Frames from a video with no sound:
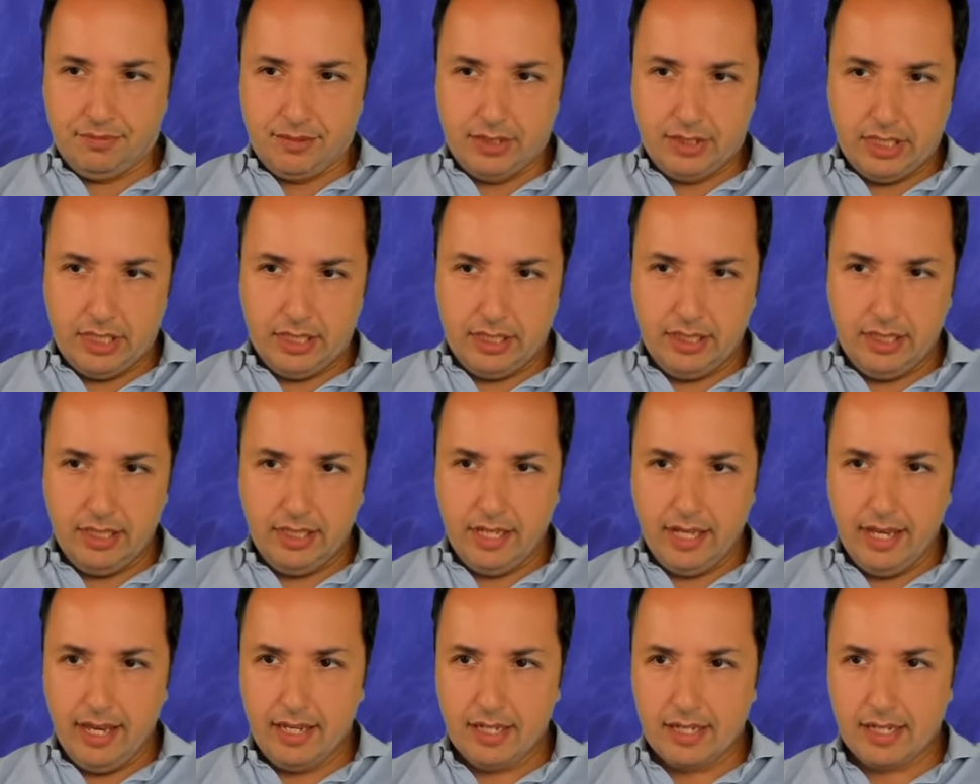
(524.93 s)
I think
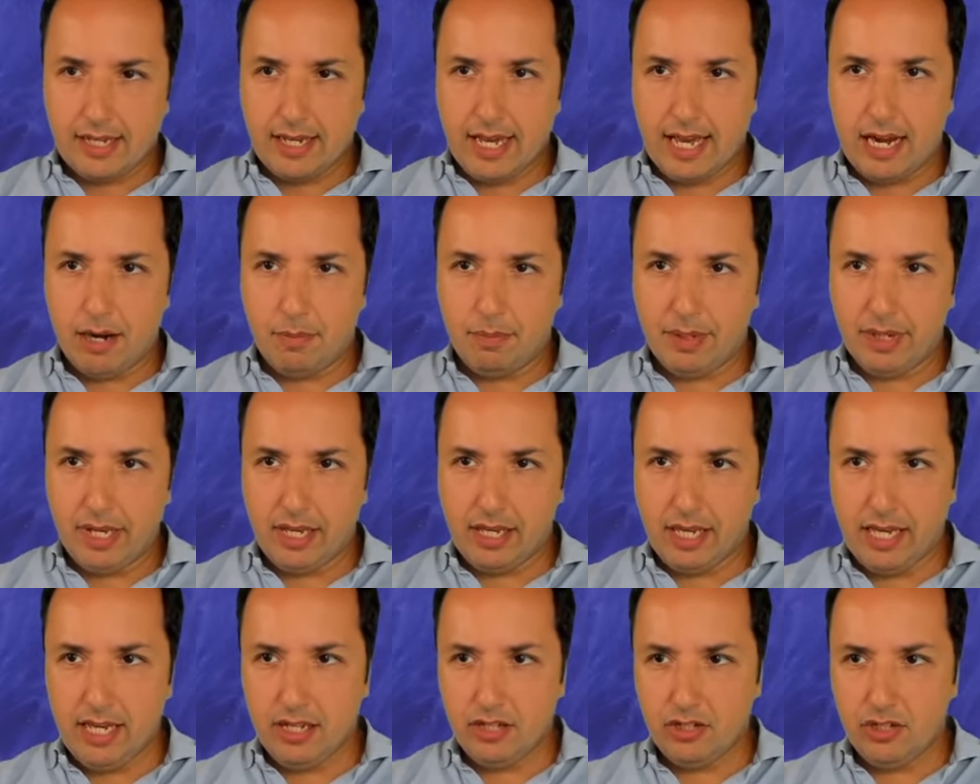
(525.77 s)
he's got to play
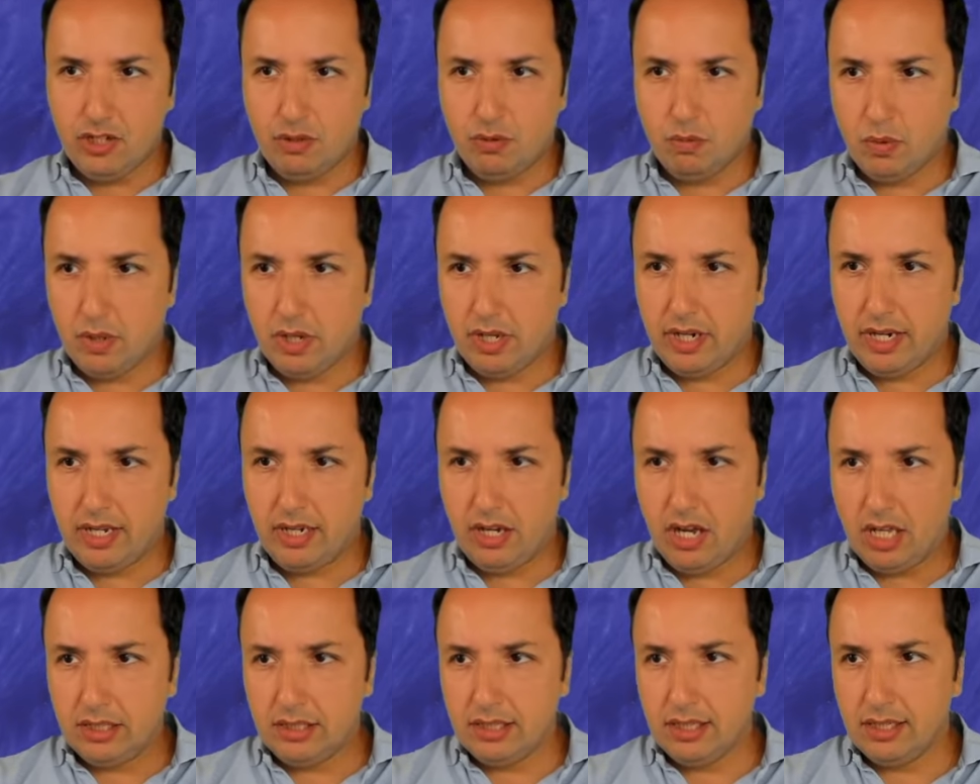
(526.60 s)
king g1 and
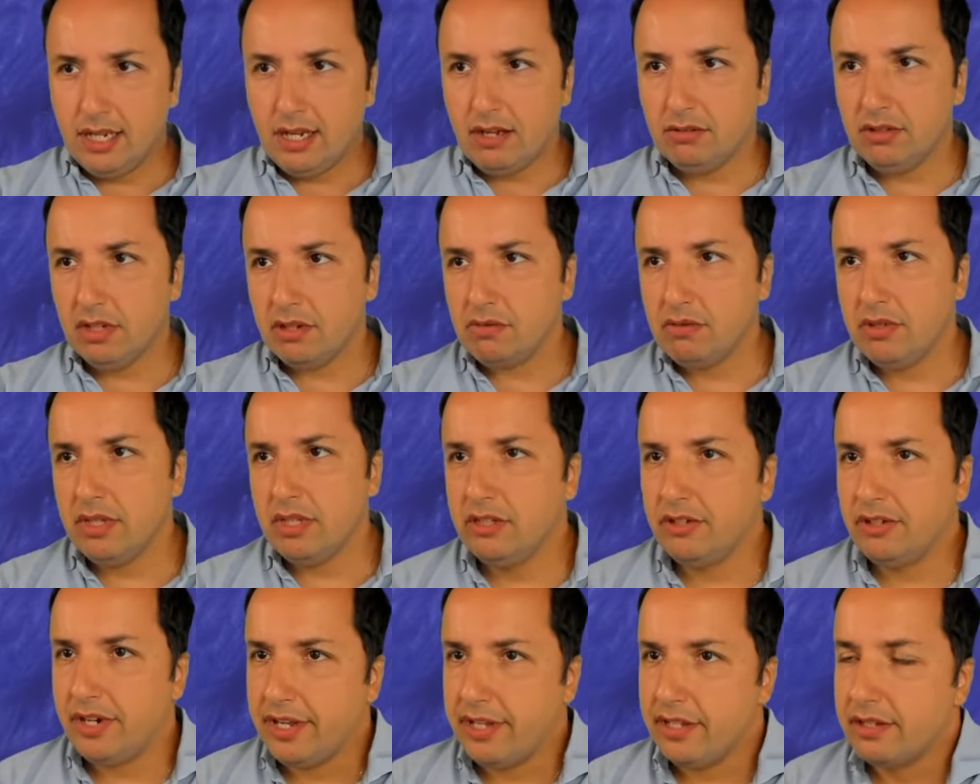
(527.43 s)
not allow the queen
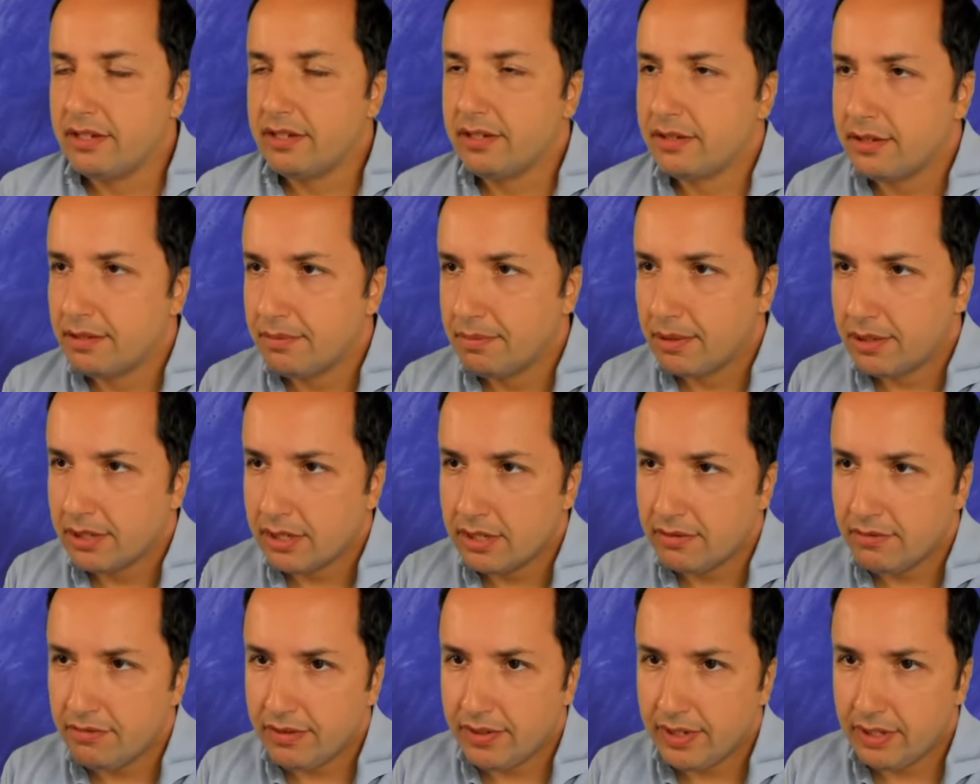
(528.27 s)
trades. Because
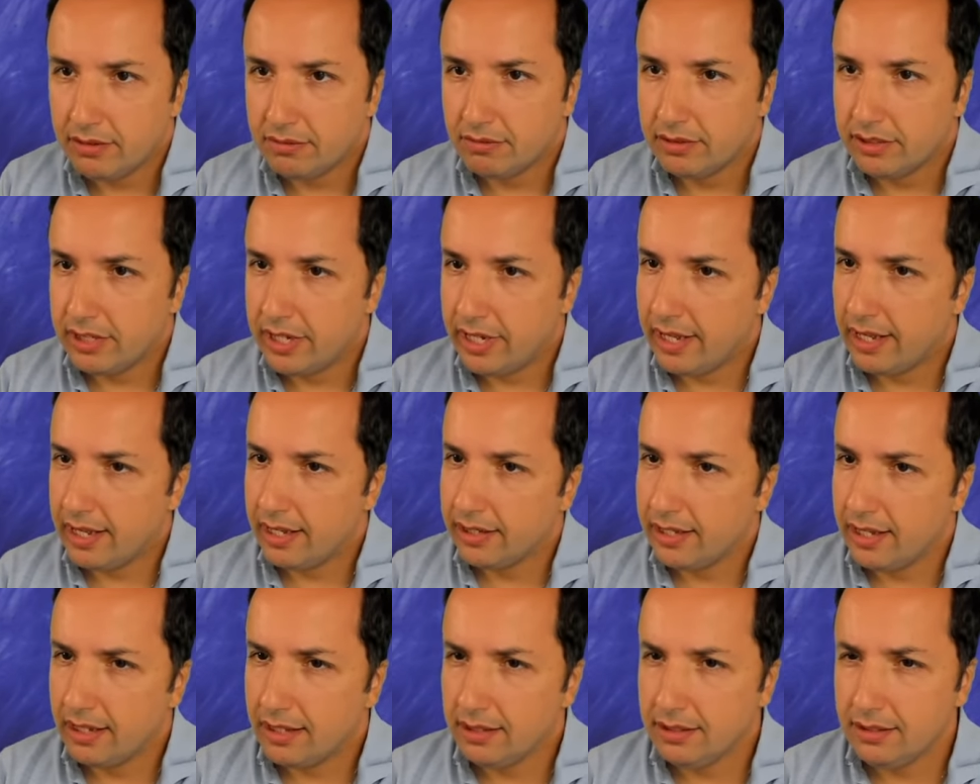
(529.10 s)
if I...
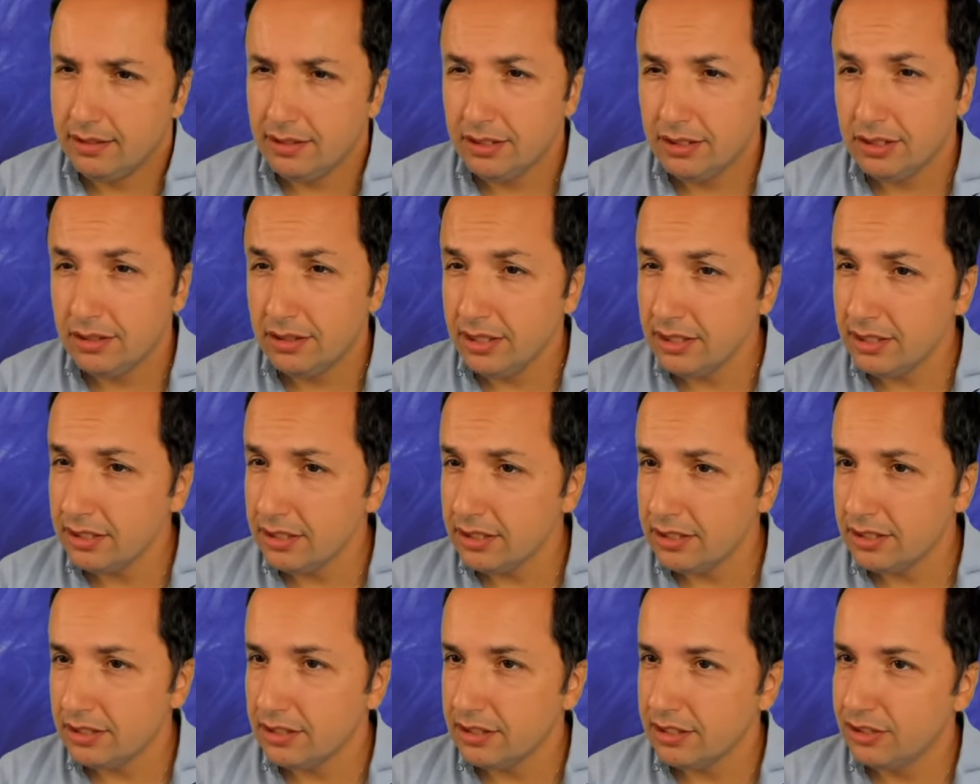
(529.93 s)
Yeah,
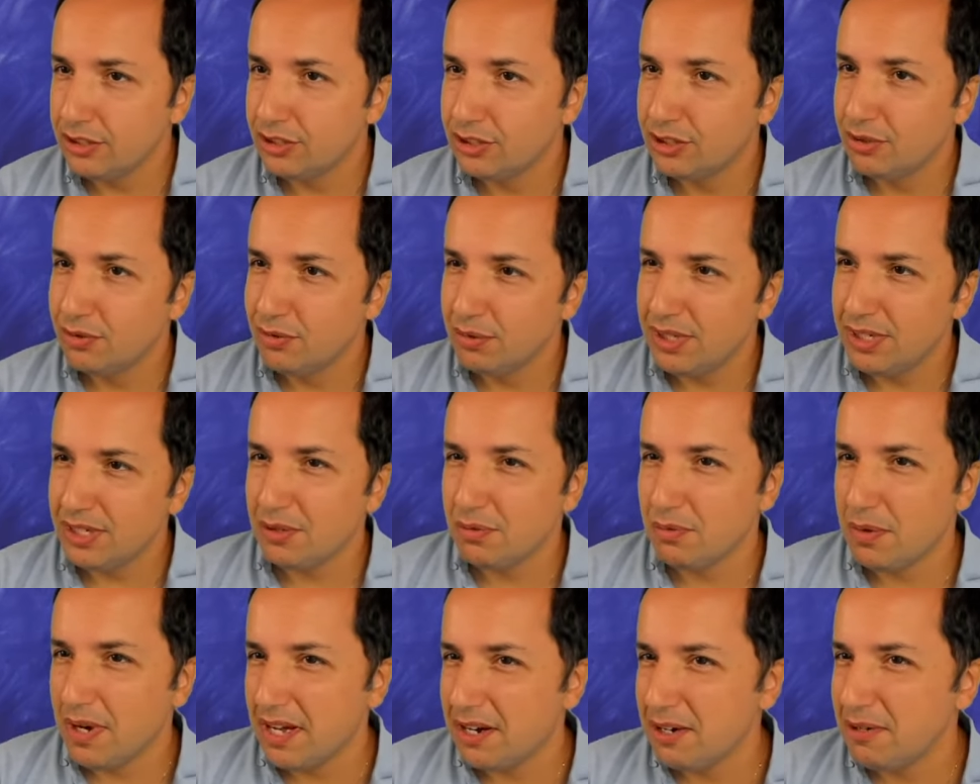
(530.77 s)
this is good as
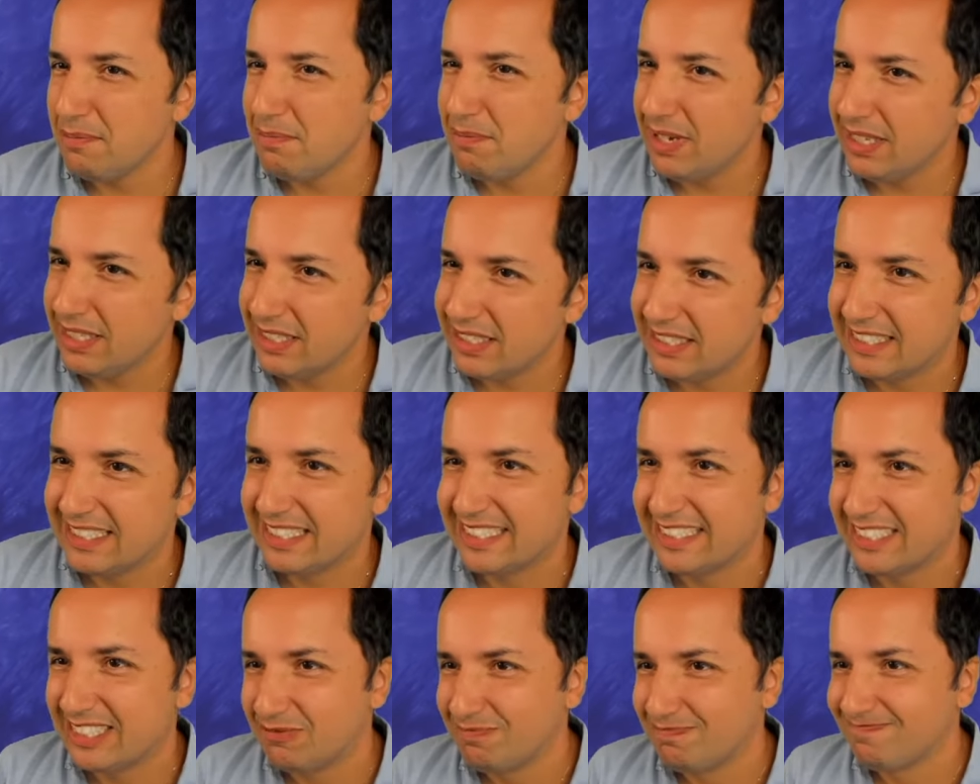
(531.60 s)
well, but...